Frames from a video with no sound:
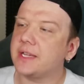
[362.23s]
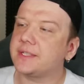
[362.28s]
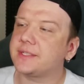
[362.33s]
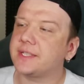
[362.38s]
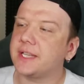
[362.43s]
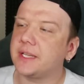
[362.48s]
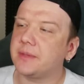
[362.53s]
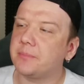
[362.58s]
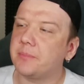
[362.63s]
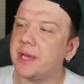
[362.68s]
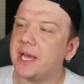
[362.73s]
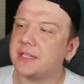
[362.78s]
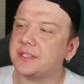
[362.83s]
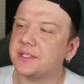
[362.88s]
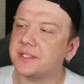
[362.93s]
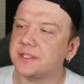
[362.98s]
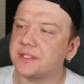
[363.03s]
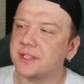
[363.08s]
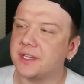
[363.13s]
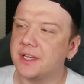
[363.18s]
I said
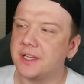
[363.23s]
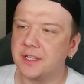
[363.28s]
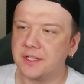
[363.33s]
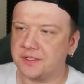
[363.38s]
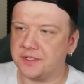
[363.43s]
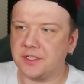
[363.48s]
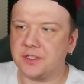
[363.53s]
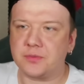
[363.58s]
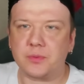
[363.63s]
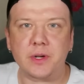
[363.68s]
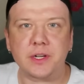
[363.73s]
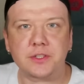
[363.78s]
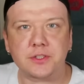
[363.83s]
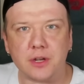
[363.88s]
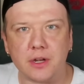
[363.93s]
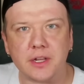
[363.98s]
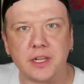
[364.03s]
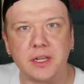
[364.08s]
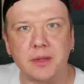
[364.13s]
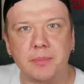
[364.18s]
matters, since we're
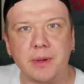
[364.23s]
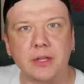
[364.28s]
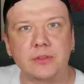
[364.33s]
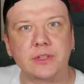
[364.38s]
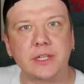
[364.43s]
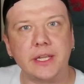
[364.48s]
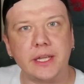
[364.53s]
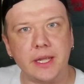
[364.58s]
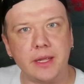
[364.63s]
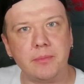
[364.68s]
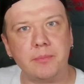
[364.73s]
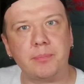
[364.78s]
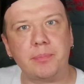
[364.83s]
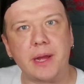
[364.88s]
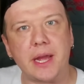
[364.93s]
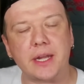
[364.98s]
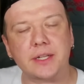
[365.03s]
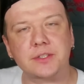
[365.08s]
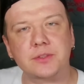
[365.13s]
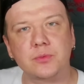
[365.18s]
talking about the
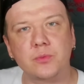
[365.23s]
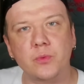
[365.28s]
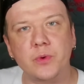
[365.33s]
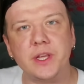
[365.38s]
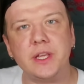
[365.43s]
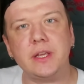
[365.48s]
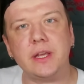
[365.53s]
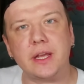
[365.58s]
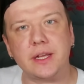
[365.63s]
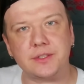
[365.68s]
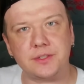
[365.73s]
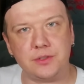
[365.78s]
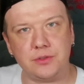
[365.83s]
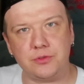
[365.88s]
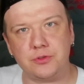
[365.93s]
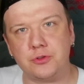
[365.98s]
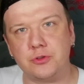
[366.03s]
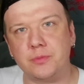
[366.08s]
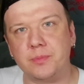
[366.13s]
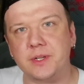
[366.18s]
impact we as
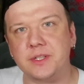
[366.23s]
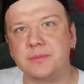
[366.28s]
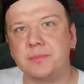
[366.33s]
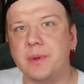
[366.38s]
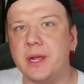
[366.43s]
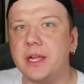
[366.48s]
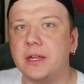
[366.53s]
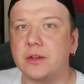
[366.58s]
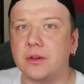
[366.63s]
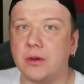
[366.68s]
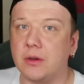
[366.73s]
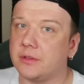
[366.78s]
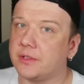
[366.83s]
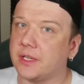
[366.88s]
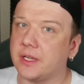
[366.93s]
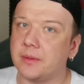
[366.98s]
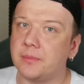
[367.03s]
YouTubers make on the